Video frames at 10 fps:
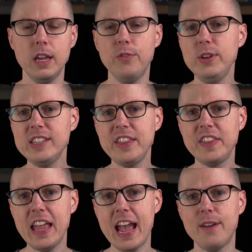If we say that
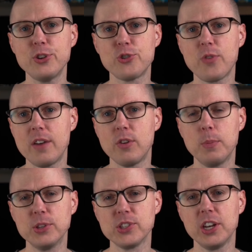the average driver
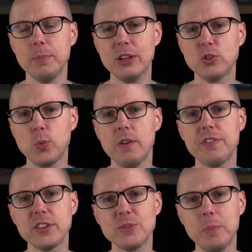puts on about
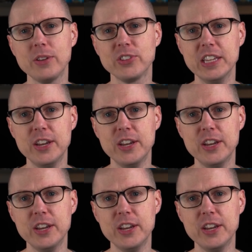12,000 miles a